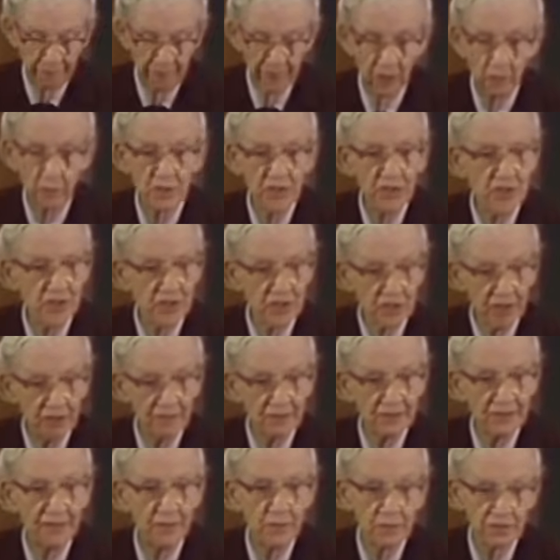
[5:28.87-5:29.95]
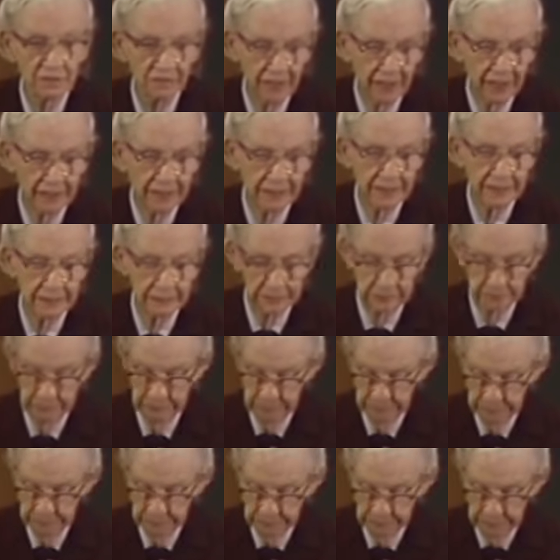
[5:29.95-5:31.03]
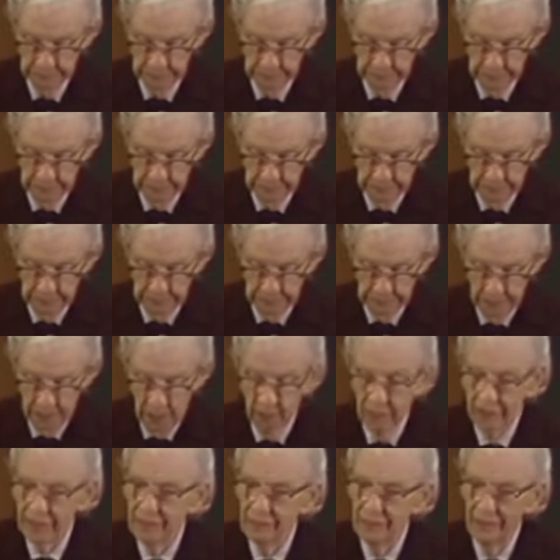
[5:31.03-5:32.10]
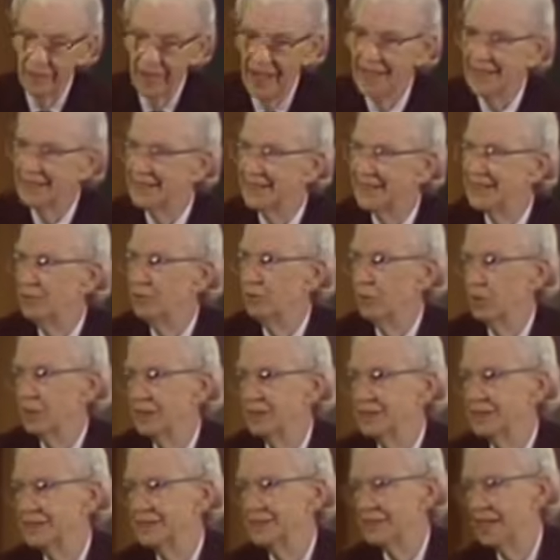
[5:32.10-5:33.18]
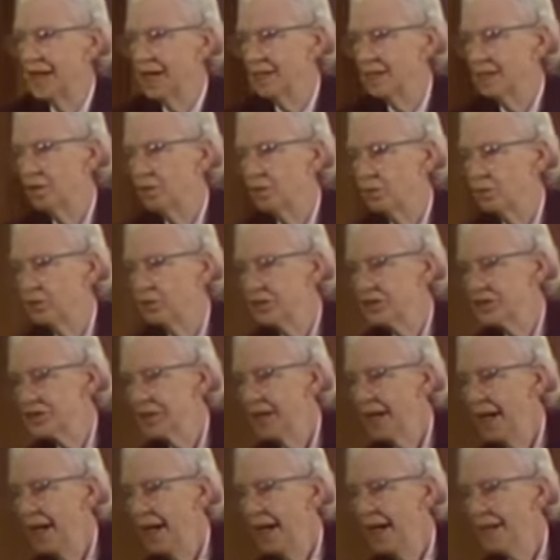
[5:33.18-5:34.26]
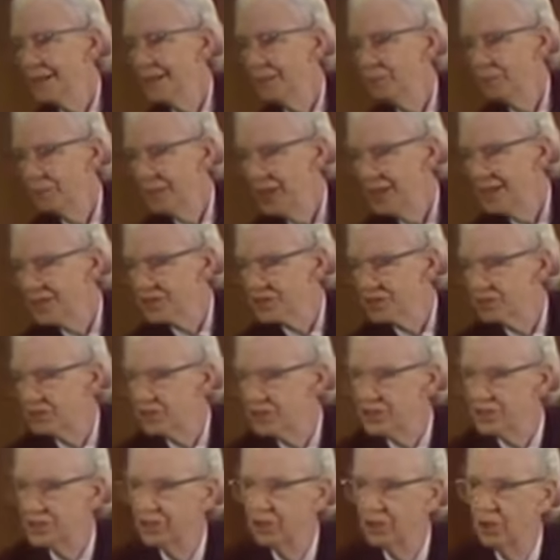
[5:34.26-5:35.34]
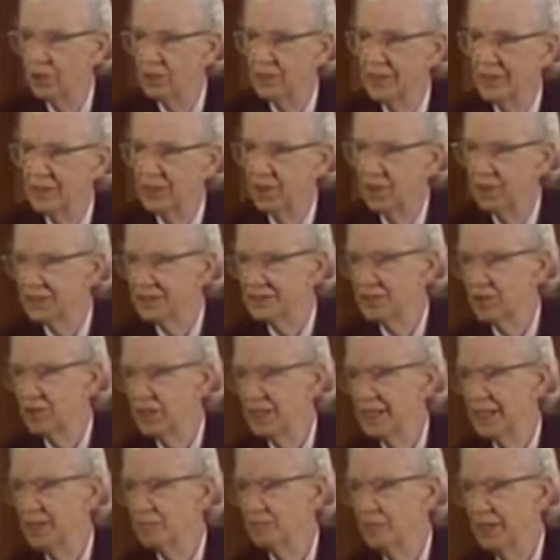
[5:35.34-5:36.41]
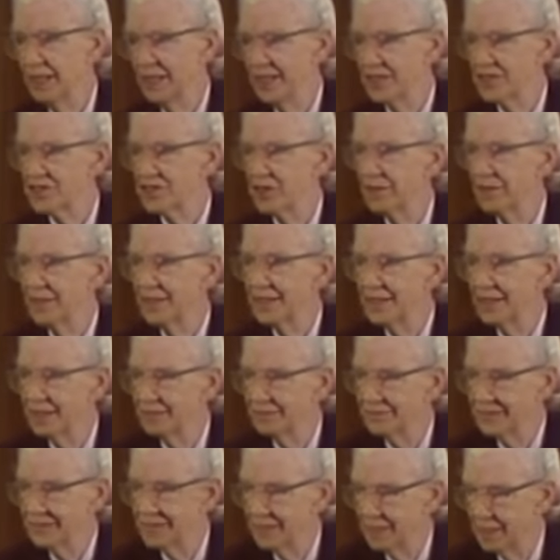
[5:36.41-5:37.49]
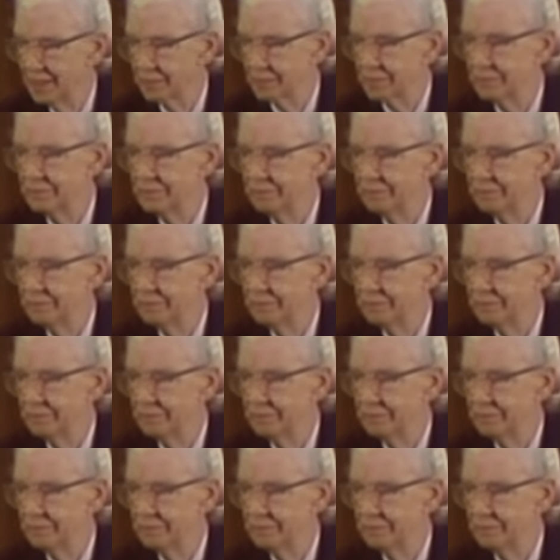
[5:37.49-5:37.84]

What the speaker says: He was discovered and he was fired. But the bank didn't want the stockholders and depositors to know they'd lost all that money, so they covered it up.